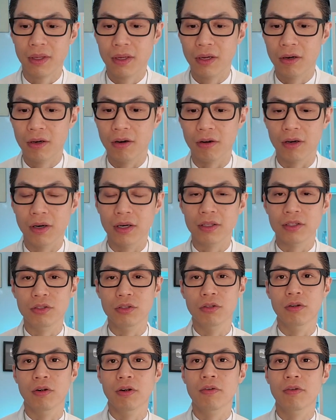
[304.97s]
or
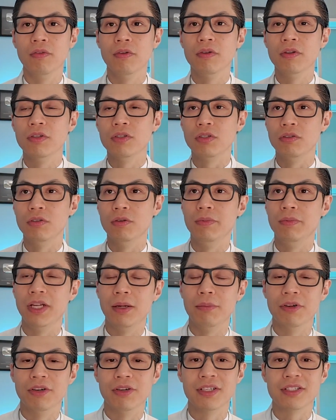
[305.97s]
to be
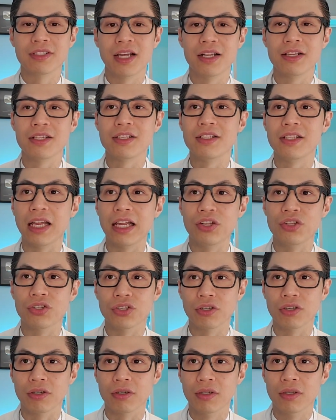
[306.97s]
able to sense
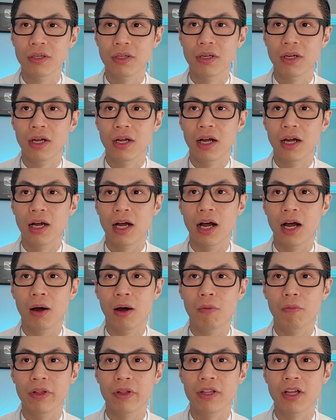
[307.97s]
danger
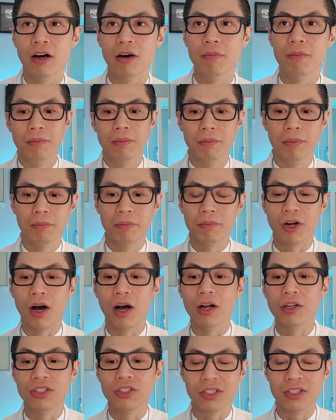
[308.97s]
without
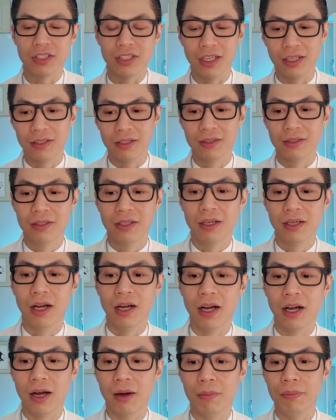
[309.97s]
consciously
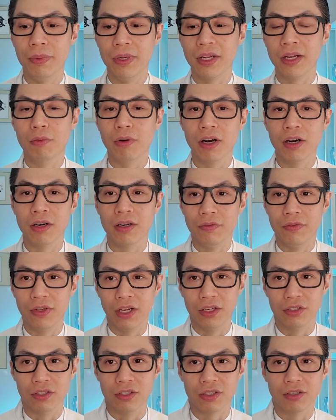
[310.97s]
being aware of
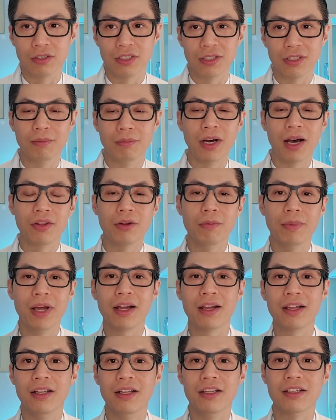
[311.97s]
danger. So some other
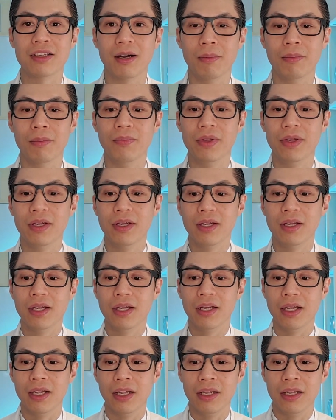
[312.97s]
mechanism
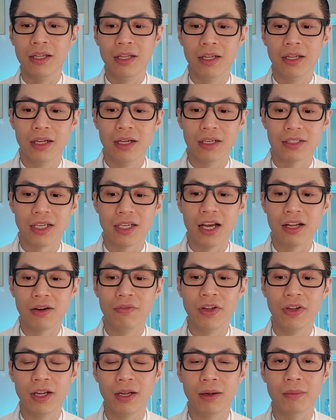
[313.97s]
inside
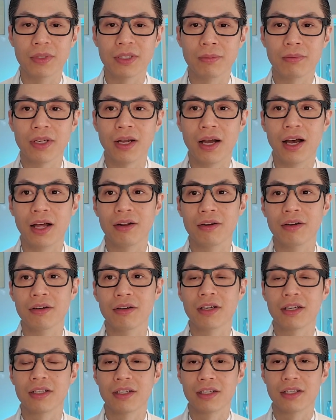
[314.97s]
of him, some
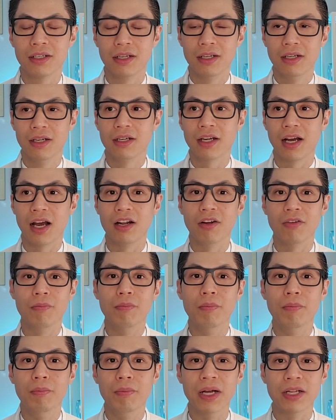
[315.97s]
other kind
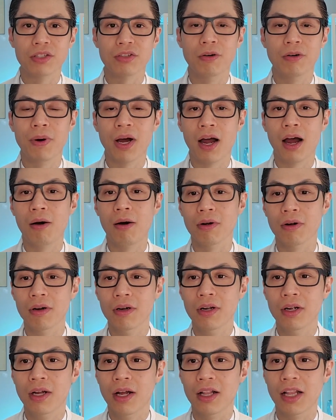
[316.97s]
of mental power
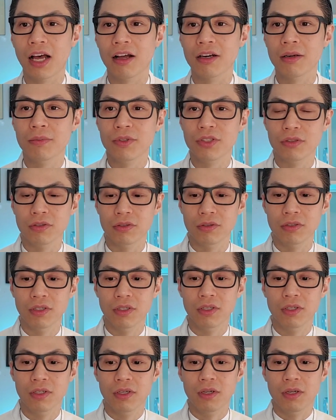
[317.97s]
allowed him to
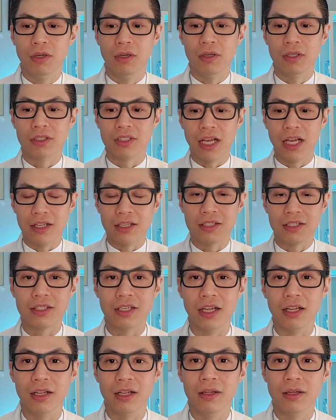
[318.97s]
sense
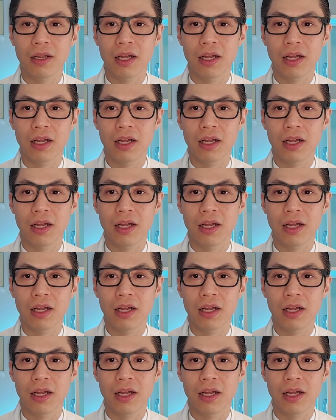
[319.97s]
it,